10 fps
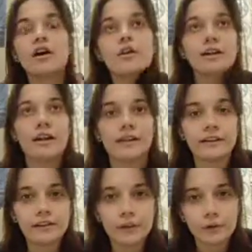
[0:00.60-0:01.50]
Okay,
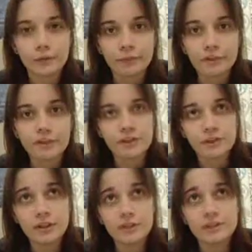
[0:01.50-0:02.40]
so
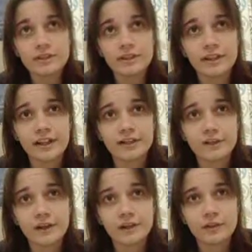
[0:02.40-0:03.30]
somebody recently asked me
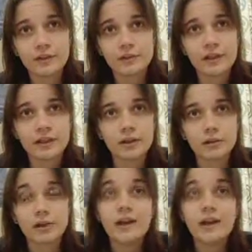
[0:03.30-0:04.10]
how I do my makeup